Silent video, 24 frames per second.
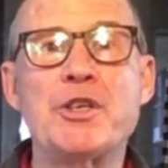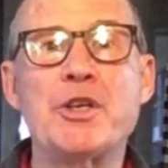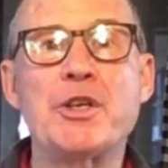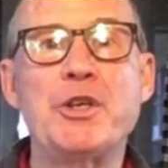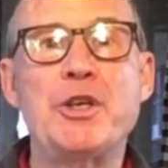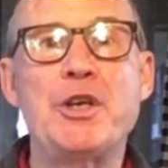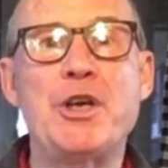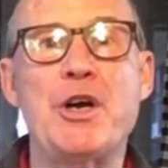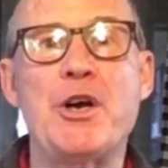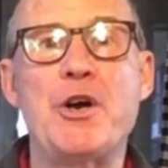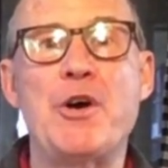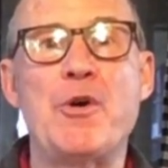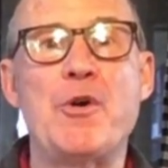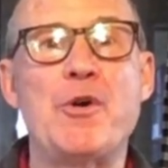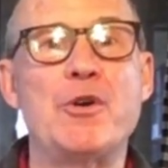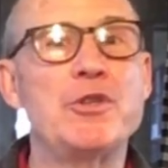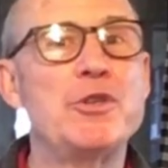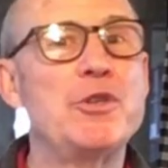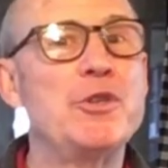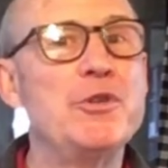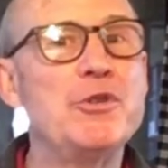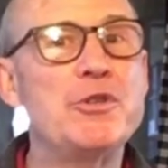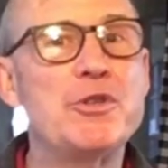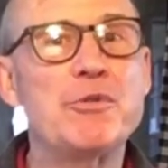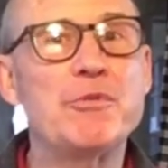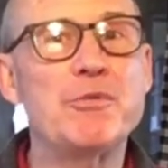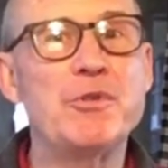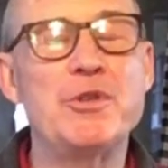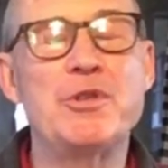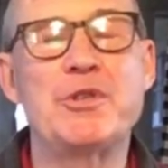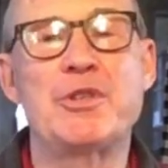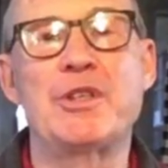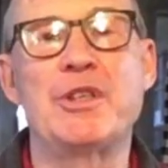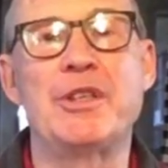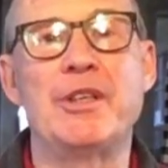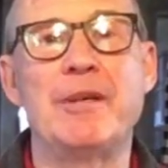to go to
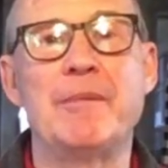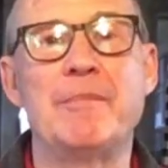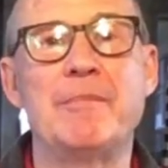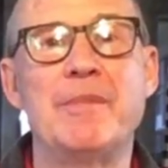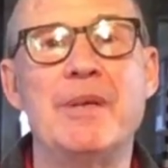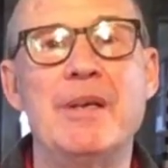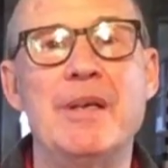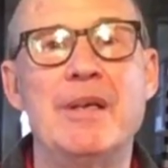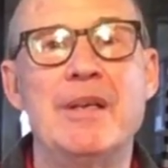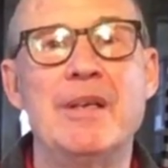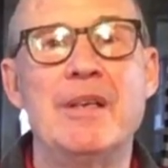Jerusalem